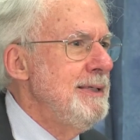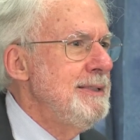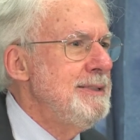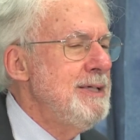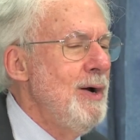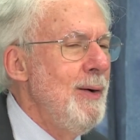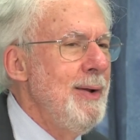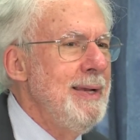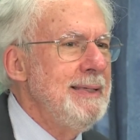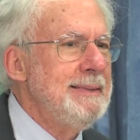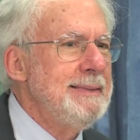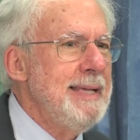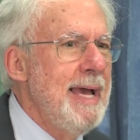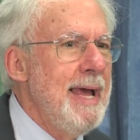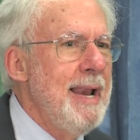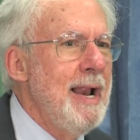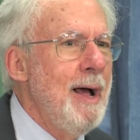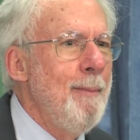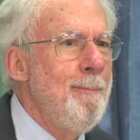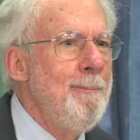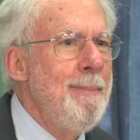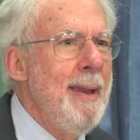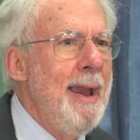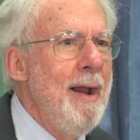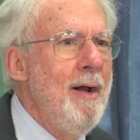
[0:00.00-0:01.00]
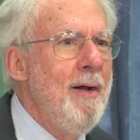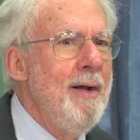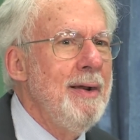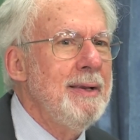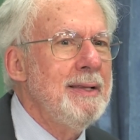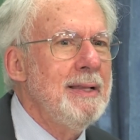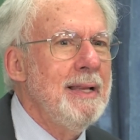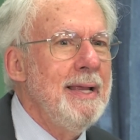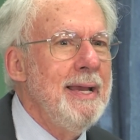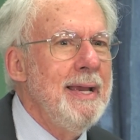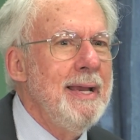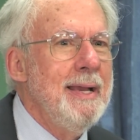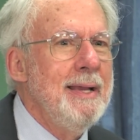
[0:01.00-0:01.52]
he said,
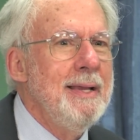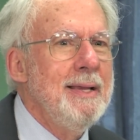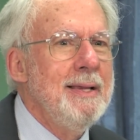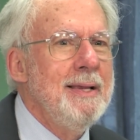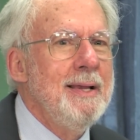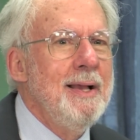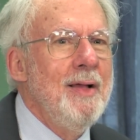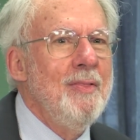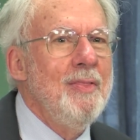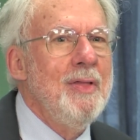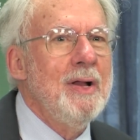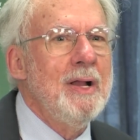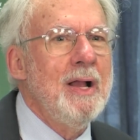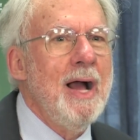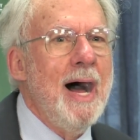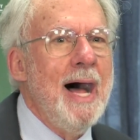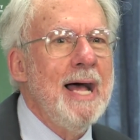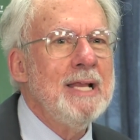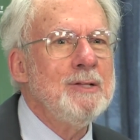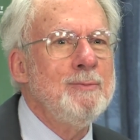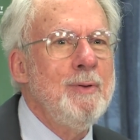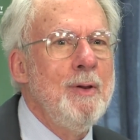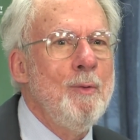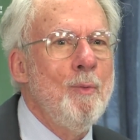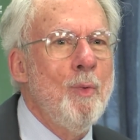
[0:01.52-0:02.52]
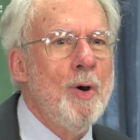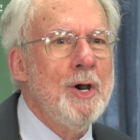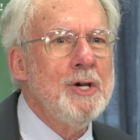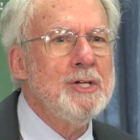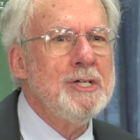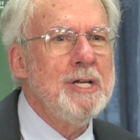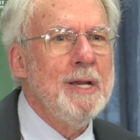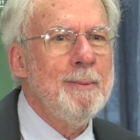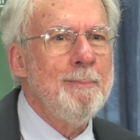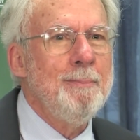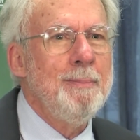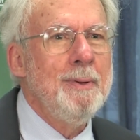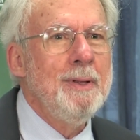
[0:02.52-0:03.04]
apparently, the gods we
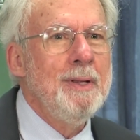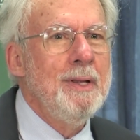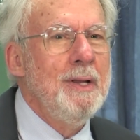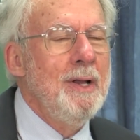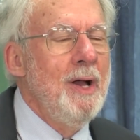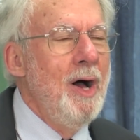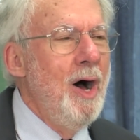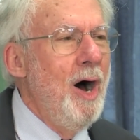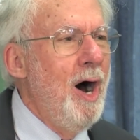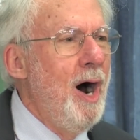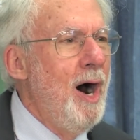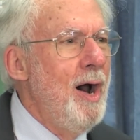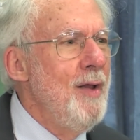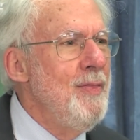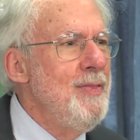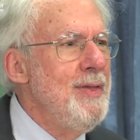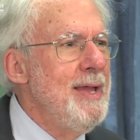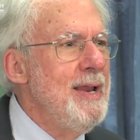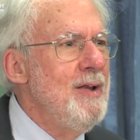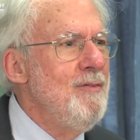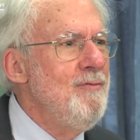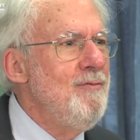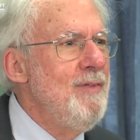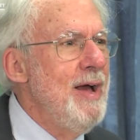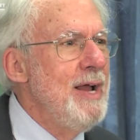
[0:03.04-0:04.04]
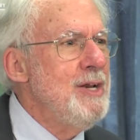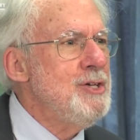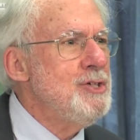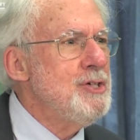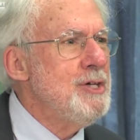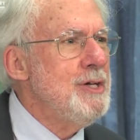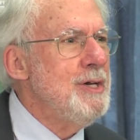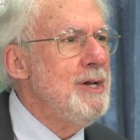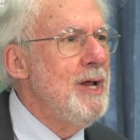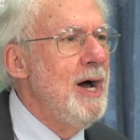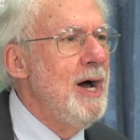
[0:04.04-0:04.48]
worship are the invention of